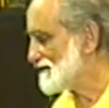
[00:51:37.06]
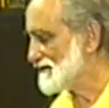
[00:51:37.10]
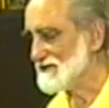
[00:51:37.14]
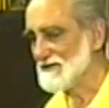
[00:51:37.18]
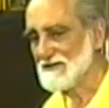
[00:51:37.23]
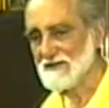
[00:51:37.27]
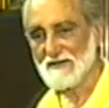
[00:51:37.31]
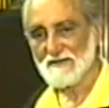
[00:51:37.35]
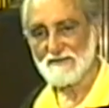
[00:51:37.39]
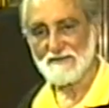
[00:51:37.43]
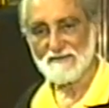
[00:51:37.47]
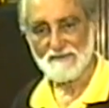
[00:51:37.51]

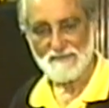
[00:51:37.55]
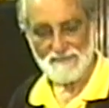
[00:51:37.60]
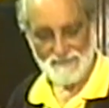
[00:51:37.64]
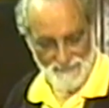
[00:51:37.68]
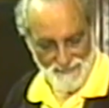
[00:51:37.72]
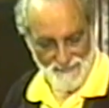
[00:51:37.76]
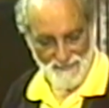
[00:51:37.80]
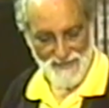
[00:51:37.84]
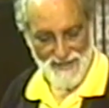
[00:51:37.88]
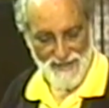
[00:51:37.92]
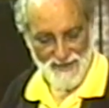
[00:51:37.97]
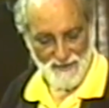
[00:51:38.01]
So,
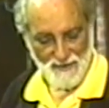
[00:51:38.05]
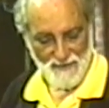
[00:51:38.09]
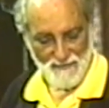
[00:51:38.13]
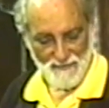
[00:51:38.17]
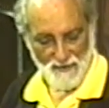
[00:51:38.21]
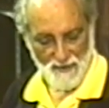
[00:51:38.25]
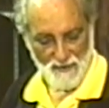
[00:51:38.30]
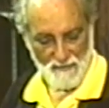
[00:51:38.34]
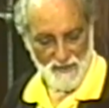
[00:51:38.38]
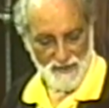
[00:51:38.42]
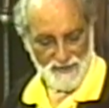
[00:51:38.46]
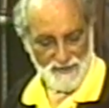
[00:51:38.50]
thank you
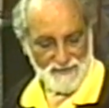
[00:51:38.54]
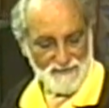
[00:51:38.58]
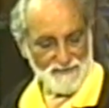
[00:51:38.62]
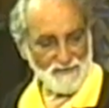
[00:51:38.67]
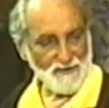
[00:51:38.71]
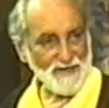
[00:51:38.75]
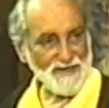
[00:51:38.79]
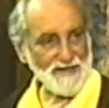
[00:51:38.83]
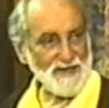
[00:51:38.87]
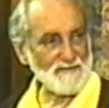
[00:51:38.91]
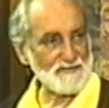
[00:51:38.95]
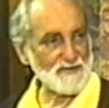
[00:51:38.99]
very much for
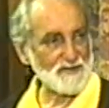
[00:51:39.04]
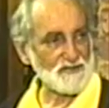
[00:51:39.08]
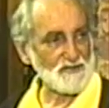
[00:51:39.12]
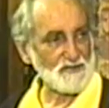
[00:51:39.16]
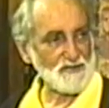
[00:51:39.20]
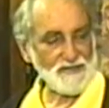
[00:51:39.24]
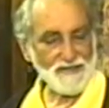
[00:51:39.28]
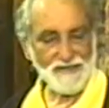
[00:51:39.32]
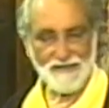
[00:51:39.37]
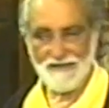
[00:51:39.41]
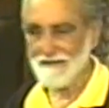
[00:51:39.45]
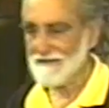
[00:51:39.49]
an
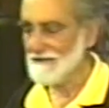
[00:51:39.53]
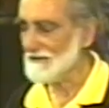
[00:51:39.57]
opportunity